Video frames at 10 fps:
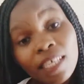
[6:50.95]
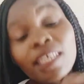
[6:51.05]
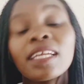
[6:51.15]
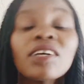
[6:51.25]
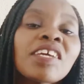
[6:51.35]

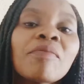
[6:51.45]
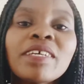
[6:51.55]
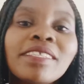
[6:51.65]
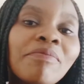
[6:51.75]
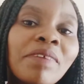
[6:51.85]
Hii nani ya
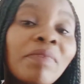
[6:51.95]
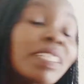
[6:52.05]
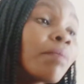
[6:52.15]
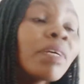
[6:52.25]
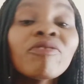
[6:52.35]
majama?
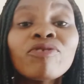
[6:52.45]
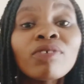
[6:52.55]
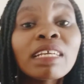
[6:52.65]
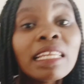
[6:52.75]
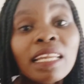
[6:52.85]
Majama, if you
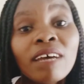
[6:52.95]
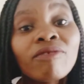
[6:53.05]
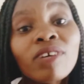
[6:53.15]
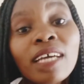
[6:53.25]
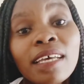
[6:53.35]
really
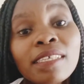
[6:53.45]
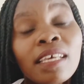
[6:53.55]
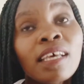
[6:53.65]
love your guy,